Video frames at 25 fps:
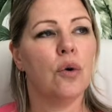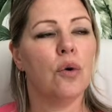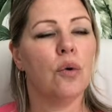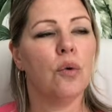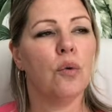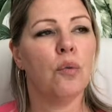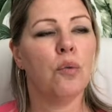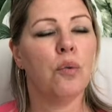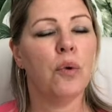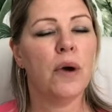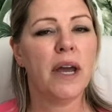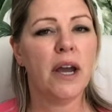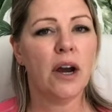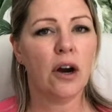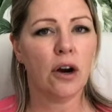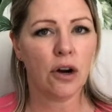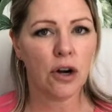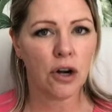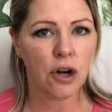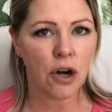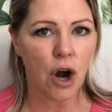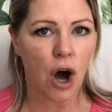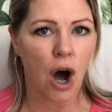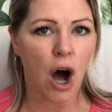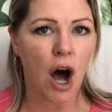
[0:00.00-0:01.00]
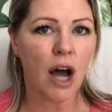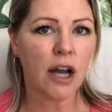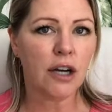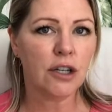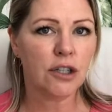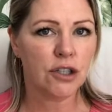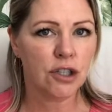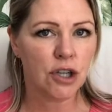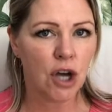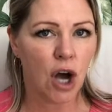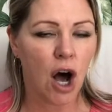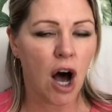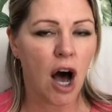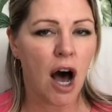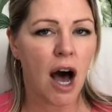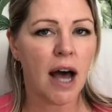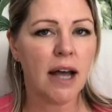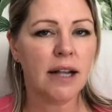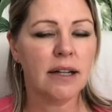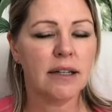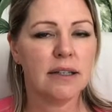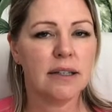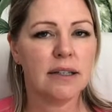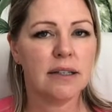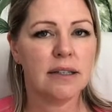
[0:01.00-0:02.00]
we are not taught
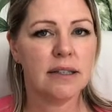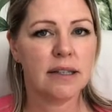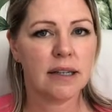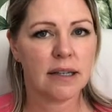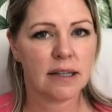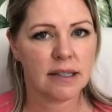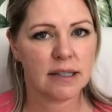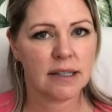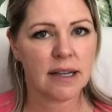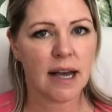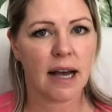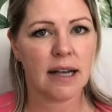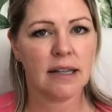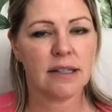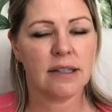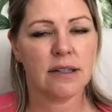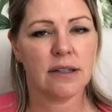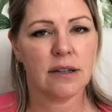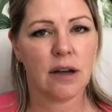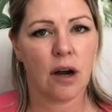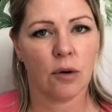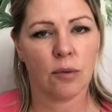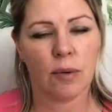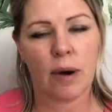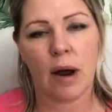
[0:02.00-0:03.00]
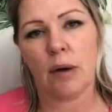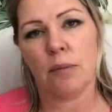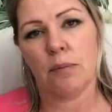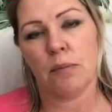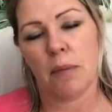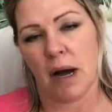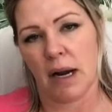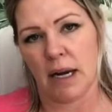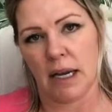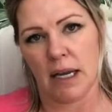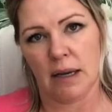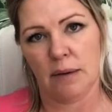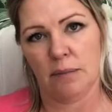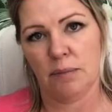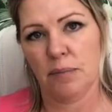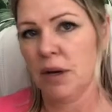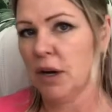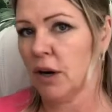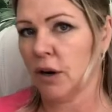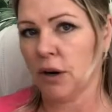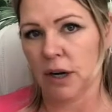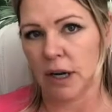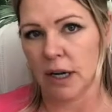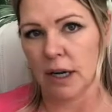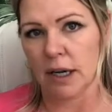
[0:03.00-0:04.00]
success around money,
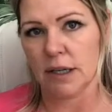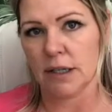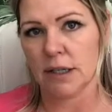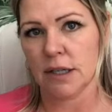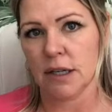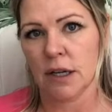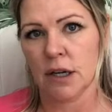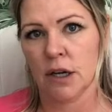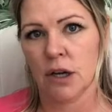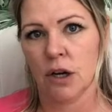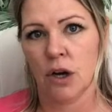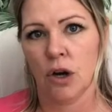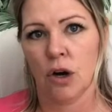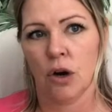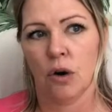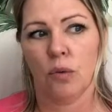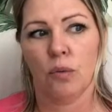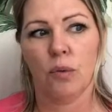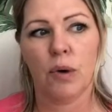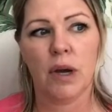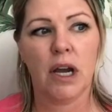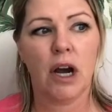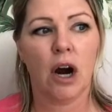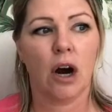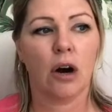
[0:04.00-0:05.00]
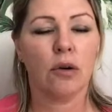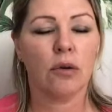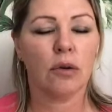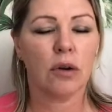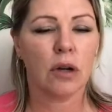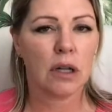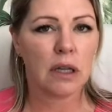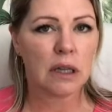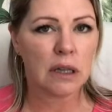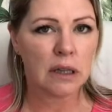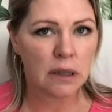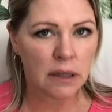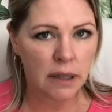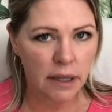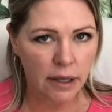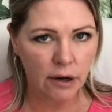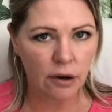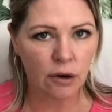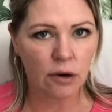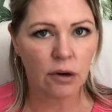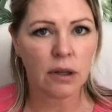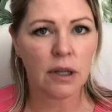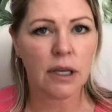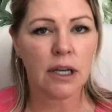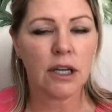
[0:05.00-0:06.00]
period. We are
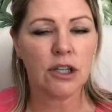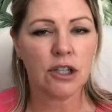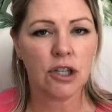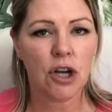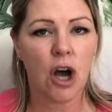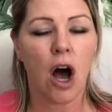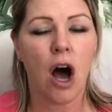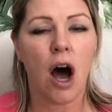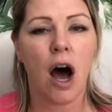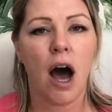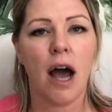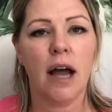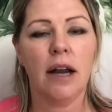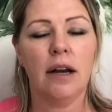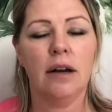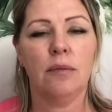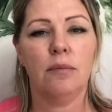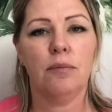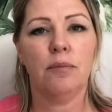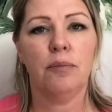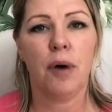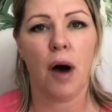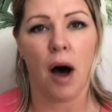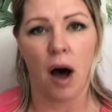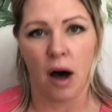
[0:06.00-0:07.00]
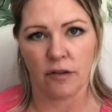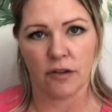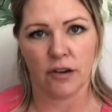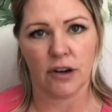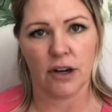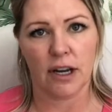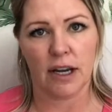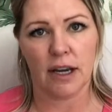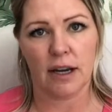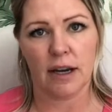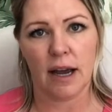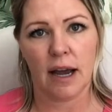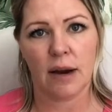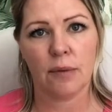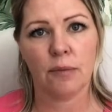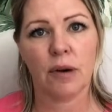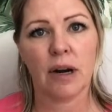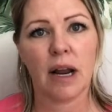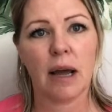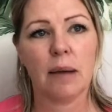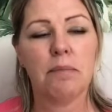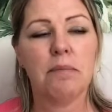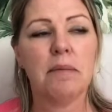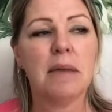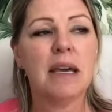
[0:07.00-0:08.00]
literally taught poverty. And what
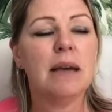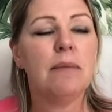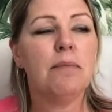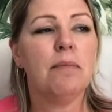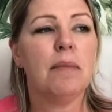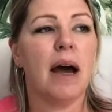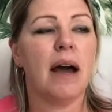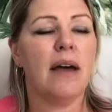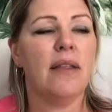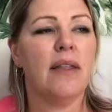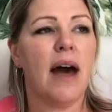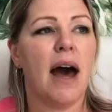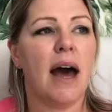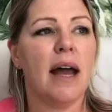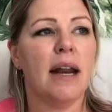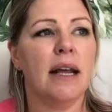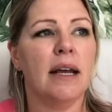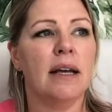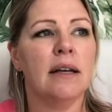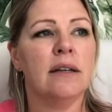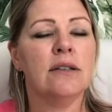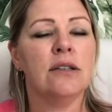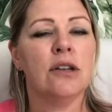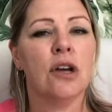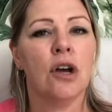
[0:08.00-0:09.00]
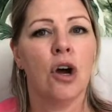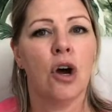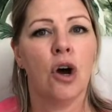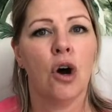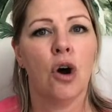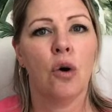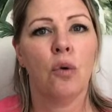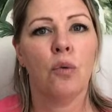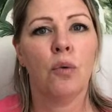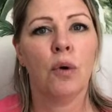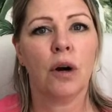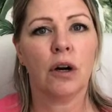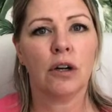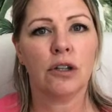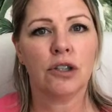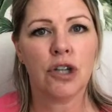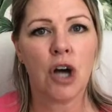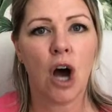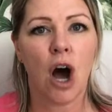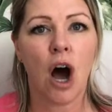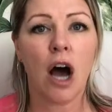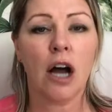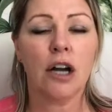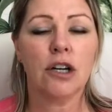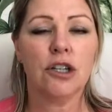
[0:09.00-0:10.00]
I mean by that is we're
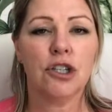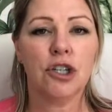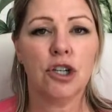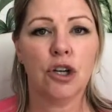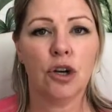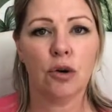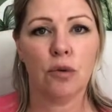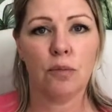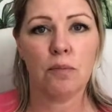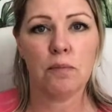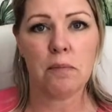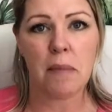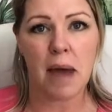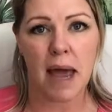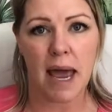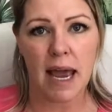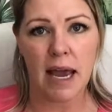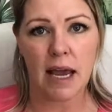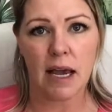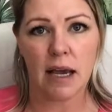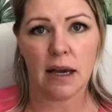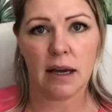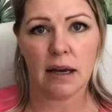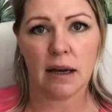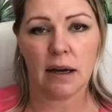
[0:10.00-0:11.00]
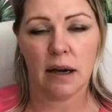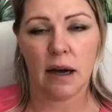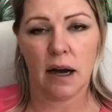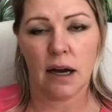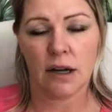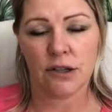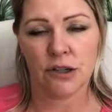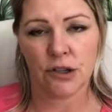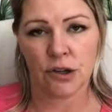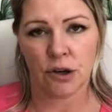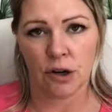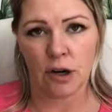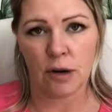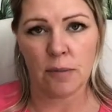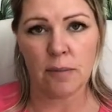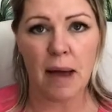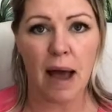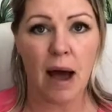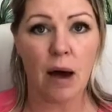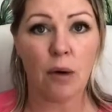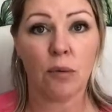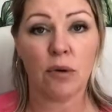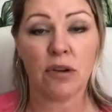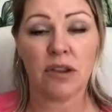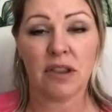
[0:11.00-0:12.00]
taught to make a certain
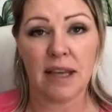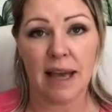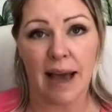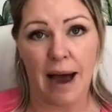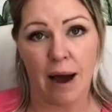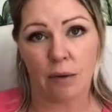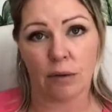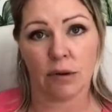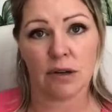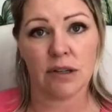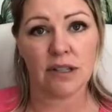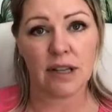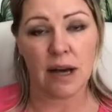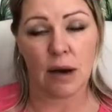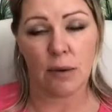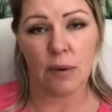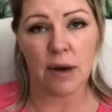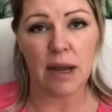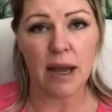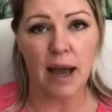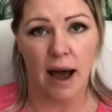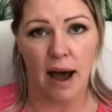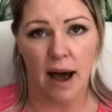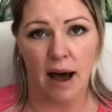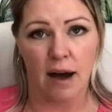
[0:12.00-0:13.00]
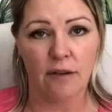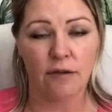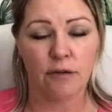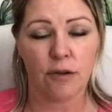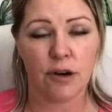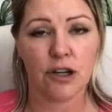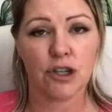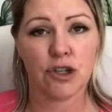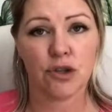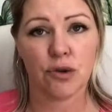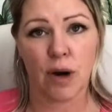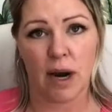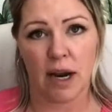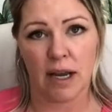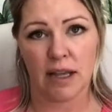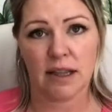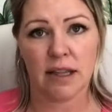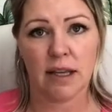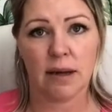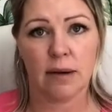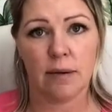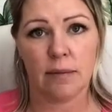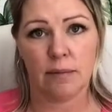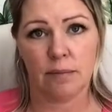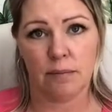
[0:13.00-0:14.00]
amount with the hours that we have. We trade
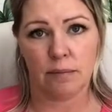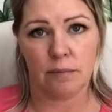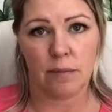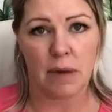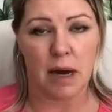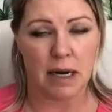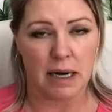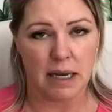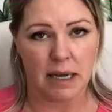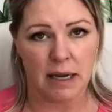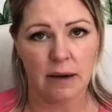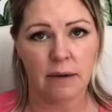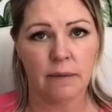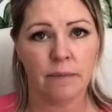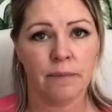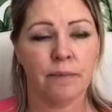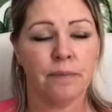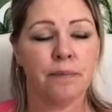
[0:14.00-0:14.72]
the money,